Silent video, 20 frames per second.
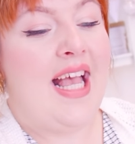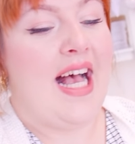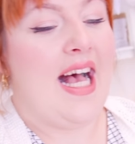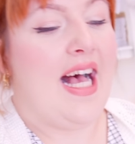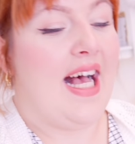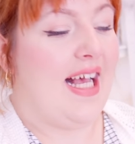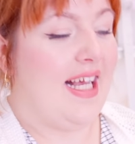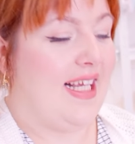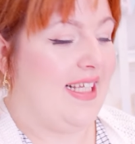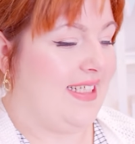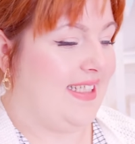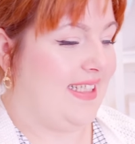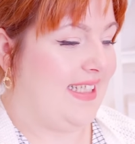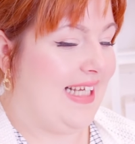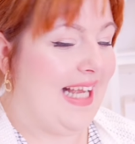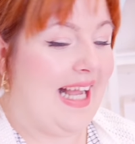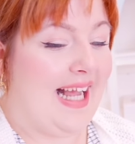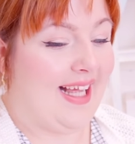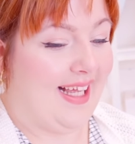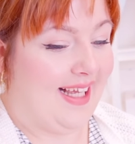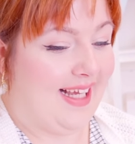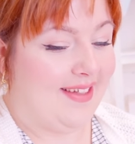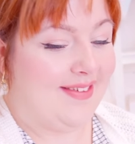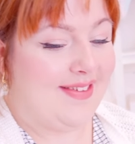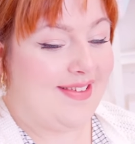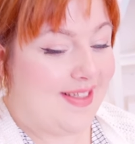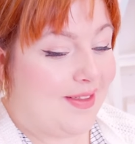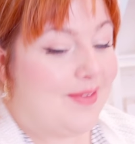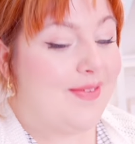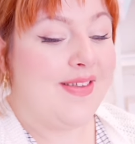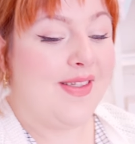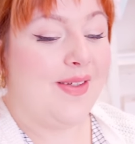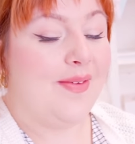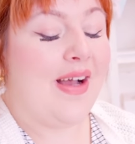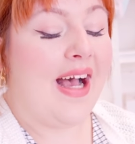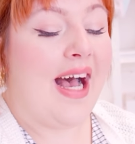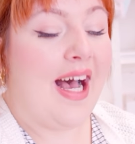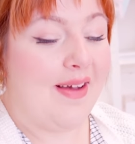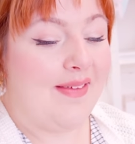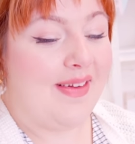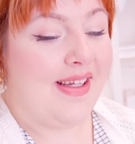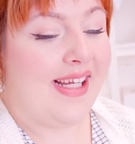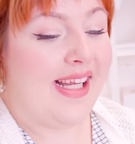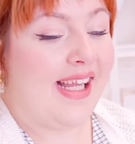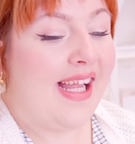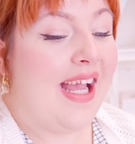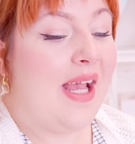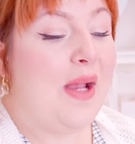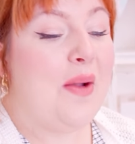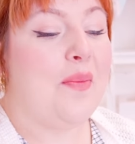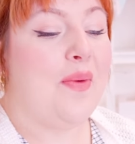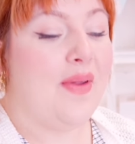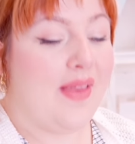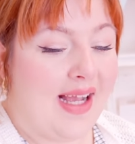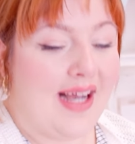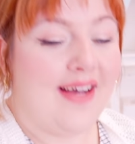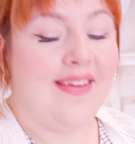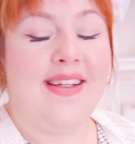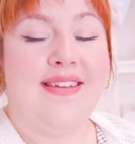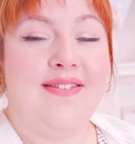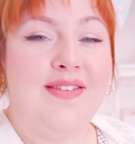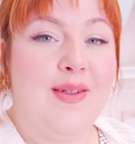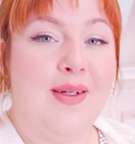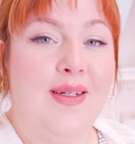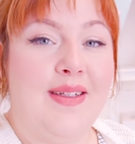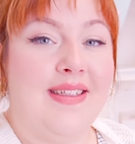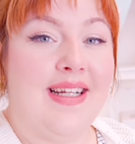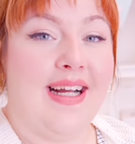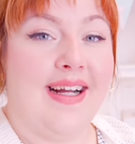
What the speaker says: And yeah, I'm super, super happy with how they've turned